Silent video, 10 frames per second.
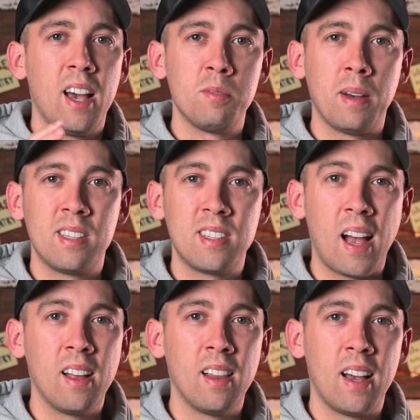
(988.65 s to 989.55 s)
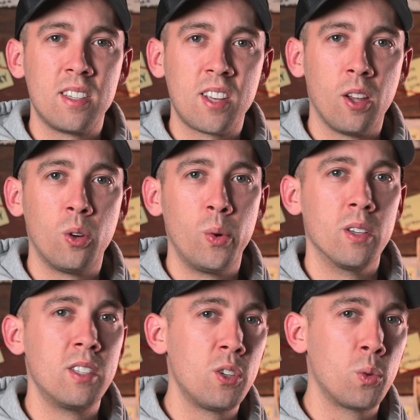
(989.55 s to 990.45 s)
as my stylized color
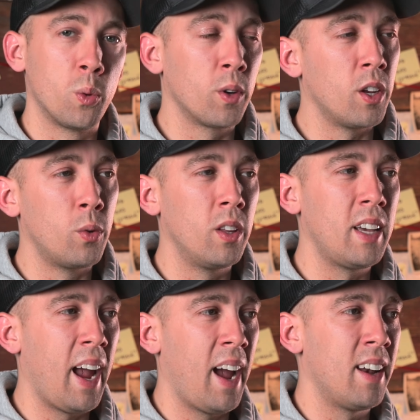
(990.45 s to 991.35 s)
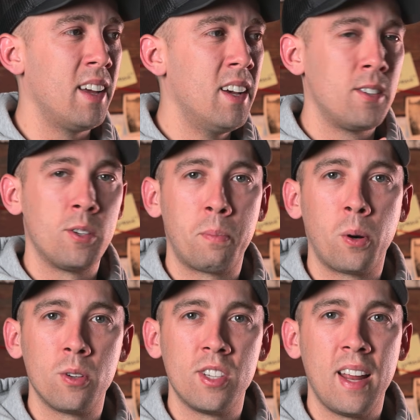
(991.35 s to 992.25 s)
wheels. This is where we're gonna really add some
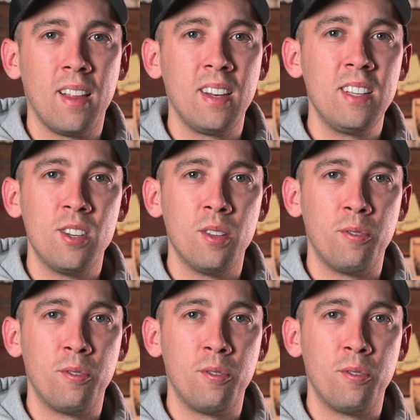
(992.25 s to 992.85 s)
personality to the